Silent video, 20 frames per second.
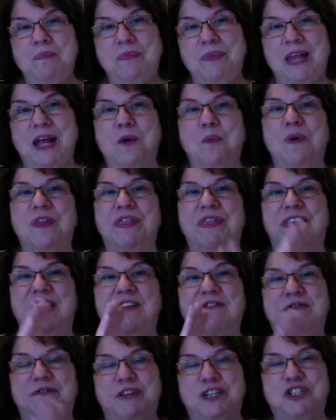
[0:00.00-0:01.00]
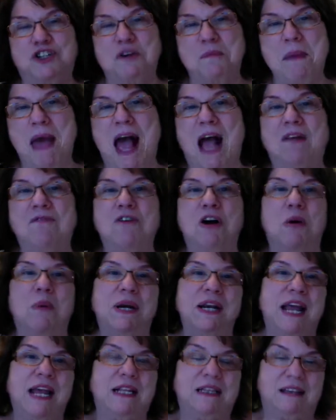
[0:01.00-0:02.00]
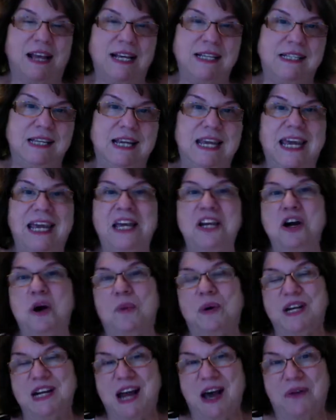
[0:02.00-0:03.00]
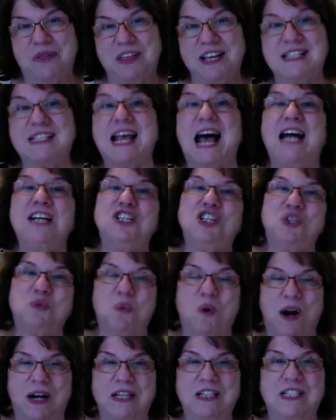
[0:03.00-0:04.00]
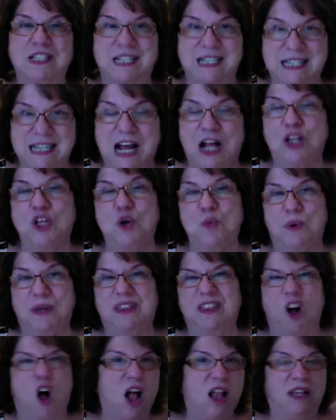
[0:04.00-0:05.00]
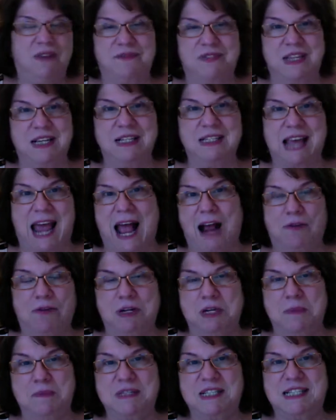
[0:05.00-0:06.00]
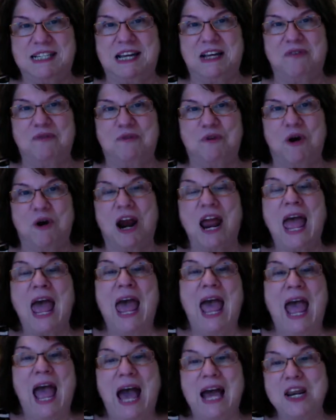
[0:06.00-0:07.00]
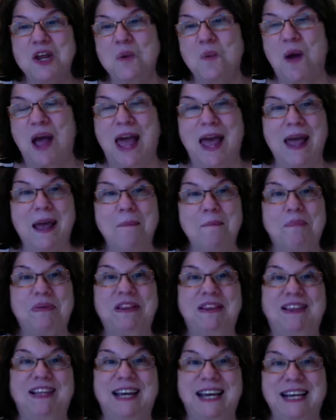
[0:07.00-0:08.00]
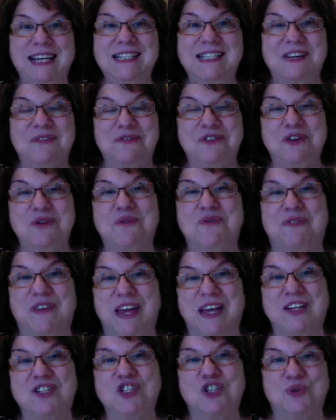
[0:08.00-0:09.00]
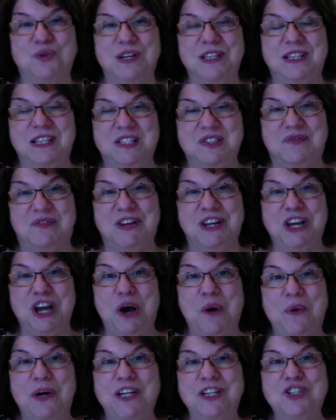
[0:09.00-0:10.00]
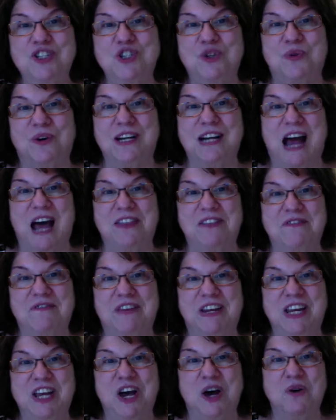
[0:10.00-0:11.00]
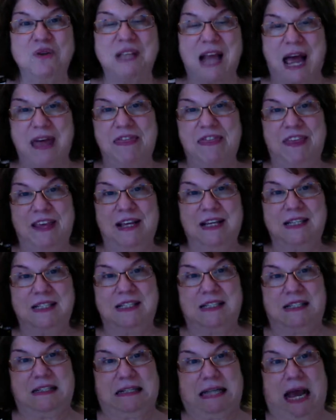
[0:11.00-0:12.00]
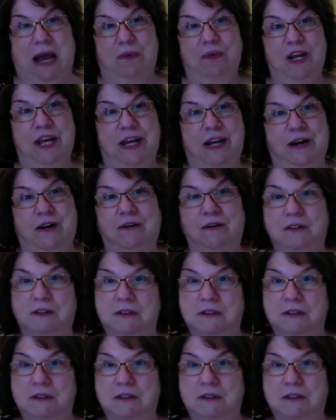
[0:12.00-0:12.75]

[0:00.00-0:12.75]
like with It Fits Your Macro and Lazy Keto and now this, I just wanted to tell you what all of these acronyms stand for. Anyway, please, if you've enjoyed this video and enjoyed other videos, I think it's down here,